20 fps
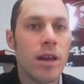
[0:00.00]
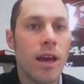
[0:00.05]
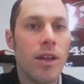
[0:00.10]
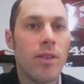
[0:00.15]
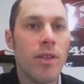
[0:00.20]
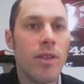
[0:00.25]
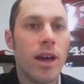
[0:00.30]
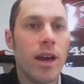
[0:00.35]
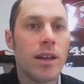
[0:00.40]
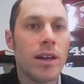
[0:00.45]

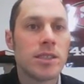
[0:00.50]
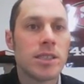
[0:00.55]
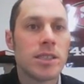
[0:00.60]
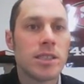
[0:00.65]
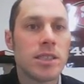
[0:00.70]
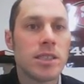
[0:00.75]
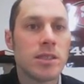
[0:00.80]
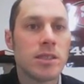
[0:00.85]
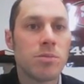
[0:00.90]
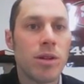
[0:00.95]
And then
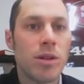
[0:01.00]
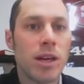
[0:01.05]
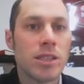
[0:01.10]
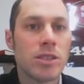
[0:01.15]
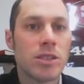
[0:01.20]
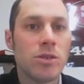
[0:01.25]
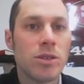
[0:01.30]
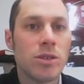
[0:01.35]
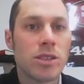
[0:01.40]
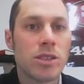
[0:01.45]
since it's
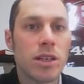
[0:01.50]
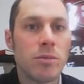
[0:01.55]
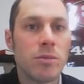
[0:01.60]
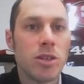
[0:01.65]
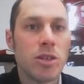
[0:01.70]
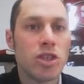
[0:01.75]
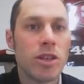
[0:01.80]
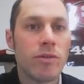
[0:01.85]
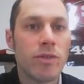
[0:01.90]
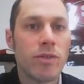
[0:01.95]
plus 2, it's going to
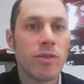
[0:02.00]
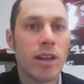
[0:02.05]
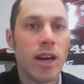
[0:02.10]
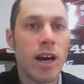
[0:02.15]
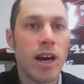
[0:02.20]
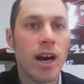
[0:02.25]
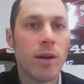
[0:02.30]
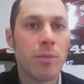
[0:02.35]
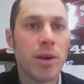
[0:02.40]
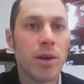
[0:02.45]
be shifted
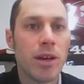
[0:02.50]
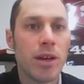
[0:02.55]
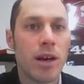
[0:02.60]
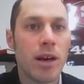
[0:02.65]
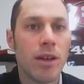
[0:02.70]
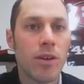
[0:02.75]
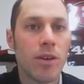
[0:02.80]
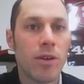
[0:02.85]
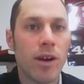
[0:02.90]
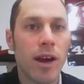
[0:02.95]
up
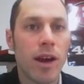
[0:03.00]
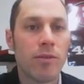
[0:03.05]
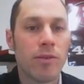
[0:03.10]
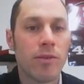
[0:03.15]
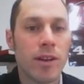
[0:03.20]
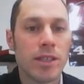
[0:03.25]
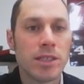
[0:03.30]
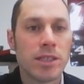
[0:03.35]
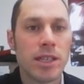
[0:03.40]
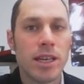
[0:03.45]
on the graph,
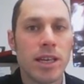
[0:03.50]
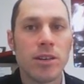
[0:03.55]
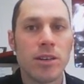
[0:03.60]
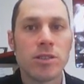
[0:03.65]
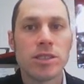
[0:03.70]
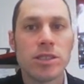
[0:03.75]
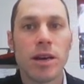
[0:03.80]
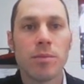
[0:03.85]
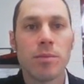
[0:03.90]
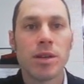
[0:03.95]
and its
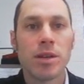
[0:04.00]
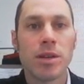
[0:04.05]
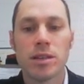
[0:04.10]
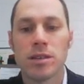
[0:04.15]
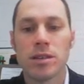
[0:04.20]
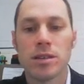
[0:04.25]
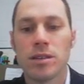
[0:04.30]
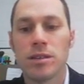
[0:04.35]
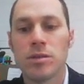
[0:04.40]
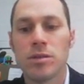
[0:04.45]
intercept,
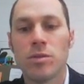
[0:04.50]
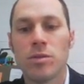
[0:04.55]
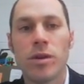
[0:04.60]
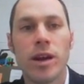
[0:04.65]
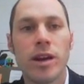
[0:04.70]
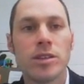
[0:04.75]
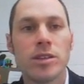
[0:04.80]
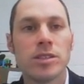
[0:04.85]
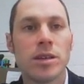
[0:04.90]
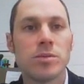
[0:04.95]

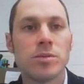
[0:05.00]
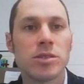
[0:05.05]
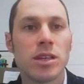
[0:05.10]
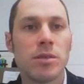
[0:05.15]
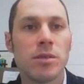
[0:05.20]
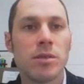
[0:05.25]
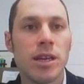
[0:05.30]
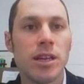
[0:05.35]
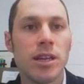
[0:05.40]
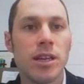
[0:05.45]
y-intercept is going
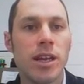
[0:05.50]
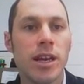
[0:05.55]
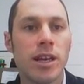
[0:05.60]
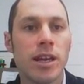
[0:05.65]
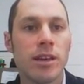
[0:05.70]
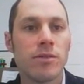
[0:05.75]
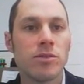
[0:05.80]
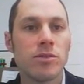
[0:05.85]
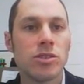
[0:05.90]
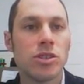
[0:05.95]
to be
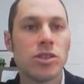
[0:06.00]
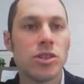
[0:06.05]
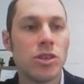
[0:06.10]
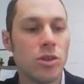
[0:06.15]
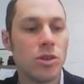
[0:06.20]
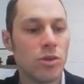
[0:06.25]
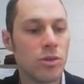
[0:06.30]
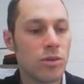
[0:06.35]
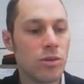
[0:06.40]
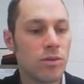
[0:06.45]
negative
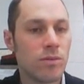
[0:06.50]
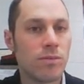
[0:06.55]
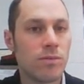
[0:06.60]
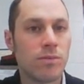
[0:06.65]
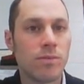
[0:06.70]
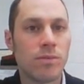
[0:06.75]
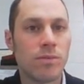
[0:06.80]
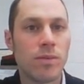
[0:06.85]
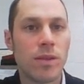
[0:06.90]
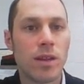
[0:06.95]
2.
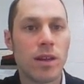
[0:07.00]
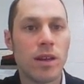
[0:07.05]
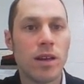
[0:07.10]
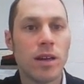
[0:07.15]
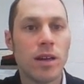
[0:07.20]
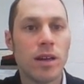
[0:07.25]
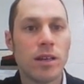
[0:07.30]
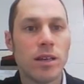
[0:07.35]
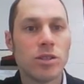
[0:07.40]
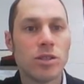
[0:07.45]

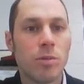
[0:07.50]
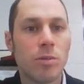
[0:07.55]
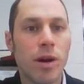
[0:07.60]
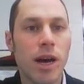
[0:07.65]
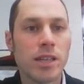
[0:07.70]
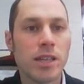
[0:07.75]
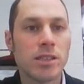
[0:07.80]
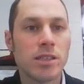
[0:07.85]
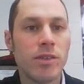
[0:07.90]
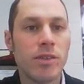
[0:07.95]
So
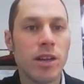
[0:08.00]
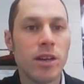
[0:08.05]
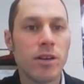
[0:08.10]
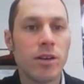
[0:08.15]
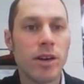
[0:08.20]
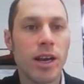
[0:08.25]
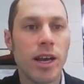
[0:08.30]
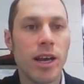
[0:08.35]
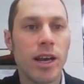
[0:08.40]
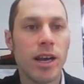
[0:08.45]
pause the
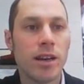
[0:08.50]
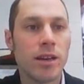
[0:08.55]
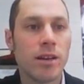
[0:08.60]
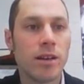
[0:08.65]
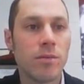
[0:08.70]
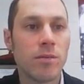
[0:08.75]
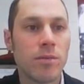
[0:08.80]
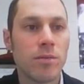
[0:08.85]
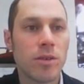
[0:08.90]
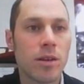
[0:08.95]
video and
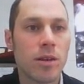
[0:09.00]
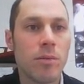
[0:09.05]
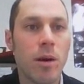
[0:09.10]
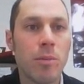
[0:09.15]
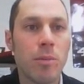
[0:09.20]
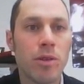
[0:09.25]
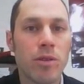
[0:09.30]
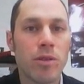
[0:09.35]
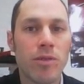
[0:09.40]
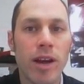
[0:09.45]
come
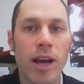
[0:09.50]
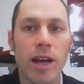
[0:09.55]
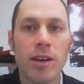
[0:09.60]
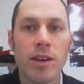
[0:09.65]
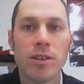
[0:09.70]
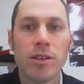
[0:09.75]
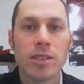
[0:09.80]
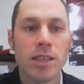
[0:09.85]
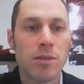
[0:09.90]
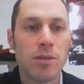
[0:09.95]
up with your
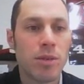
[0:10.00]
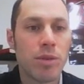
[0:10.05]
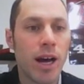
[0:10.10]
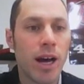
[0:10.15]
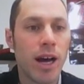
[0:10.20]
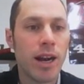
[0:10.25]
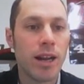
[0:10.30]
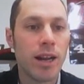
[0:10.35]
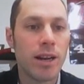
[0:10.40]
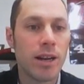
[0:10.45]
values and then
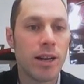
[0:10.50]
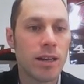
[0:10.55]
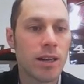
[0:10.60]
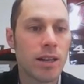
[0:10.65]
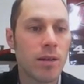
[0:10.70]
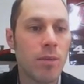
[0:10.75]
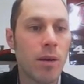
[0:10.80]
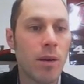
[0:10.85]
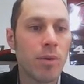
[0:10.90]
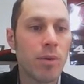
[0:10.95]
plot it and
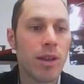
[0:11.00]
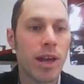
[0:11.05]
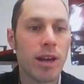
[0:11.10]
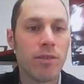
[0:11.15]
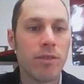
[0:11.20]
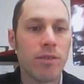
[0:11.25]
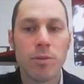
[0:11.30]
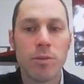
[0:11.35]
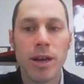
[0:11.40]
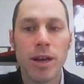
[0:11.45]
come up with that
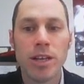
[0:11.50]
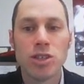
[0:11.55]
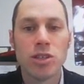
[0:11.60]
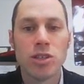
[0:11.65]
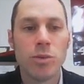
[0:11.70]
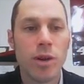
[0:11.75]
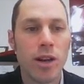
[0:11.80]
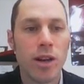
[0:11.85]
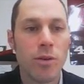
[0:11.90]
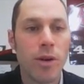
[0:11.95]

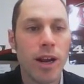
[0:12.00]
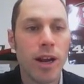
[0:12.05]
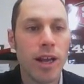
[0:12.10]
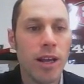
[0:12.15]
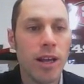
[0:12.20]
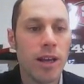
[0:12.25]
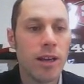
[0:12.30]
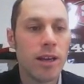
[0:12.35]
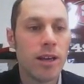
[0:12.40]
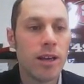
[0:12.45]
information. When you're
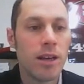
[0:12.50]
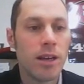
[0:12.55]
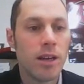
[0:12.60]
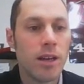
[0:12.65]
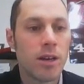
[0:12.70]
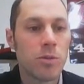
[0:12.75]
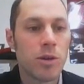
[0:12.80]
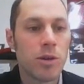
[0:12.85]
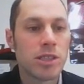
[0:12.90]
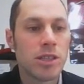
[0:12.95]
ready,
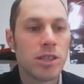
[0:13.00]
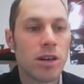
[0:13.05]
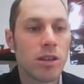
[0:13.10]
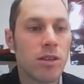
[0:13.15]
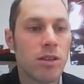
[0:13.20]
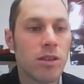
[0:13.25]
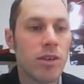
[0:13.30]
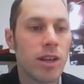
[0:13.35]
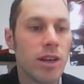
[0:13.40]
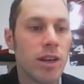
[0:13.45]
restart
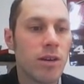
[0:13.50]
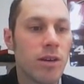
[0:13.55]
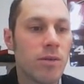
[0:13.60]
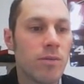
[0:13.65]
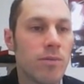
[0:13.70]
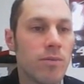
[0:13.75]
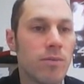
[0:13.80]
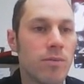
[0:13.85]
the video.